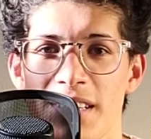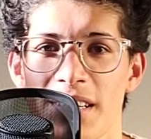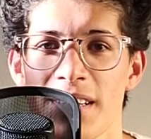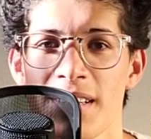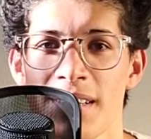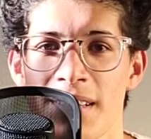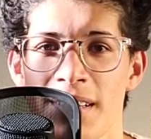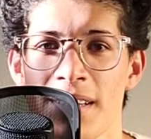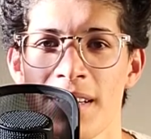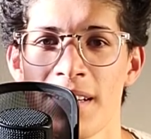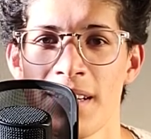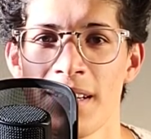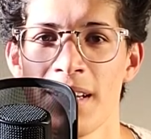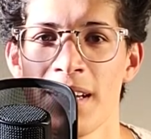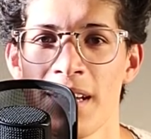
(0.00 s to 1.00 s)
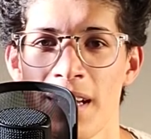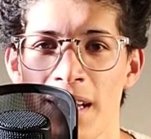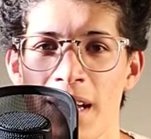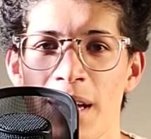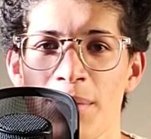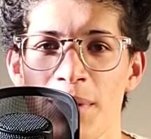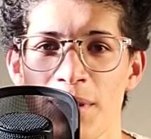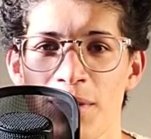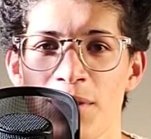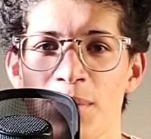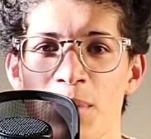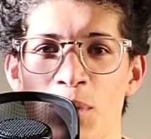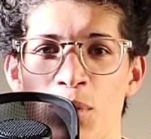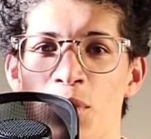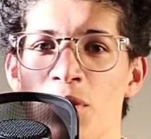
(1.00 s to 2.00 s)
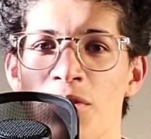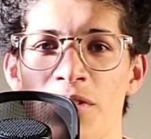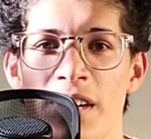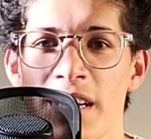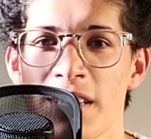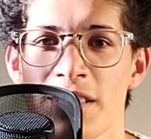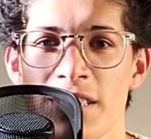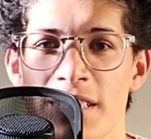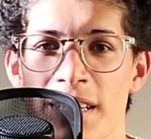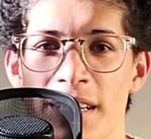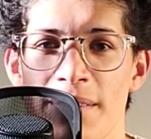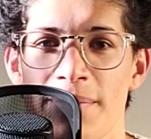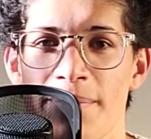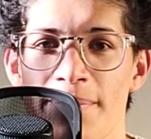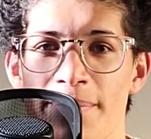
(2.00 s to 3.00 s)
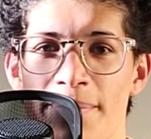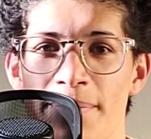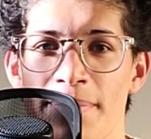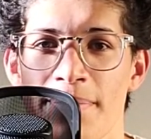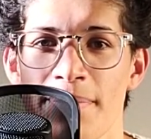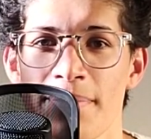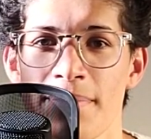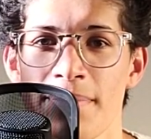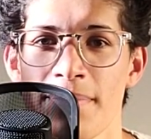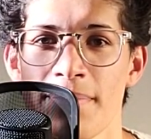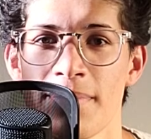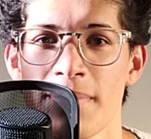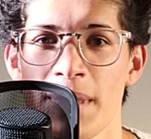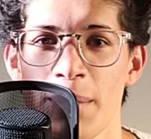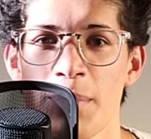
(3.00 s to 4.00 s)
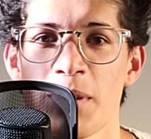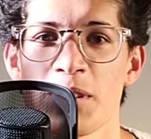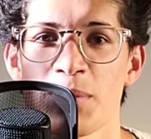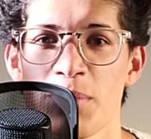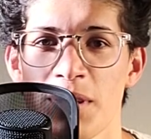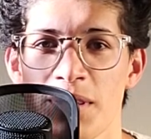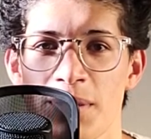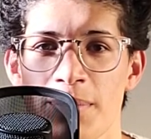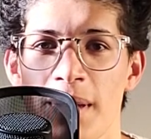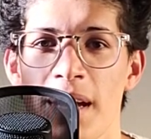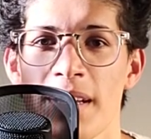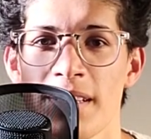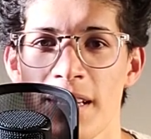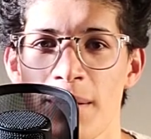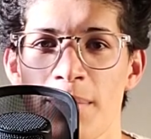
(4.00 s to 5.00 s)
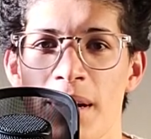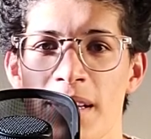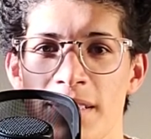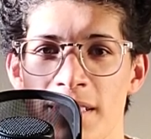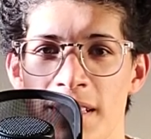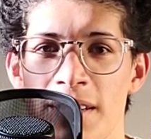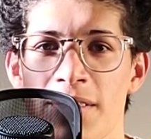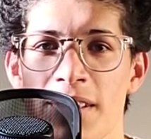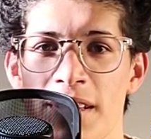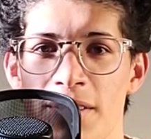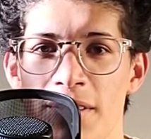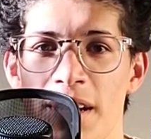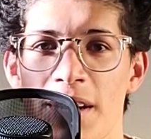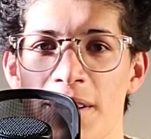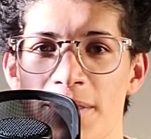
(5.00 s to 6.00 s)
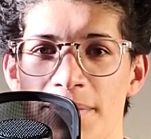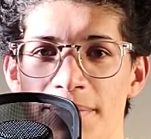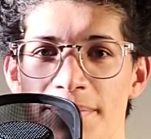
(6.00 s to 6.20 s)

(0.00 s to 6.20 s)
I'm gonna do some cool fucking shit. I'm gonna spread some goddamn positivity around.